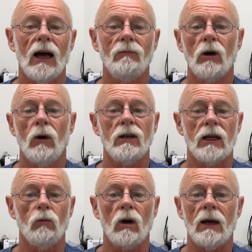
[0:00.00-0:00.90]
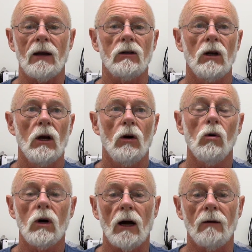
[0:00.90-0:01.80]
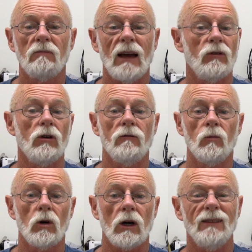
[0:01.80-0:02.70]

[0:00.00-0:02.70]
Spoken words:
No idea. What about Orca? Haven't heard from Orca.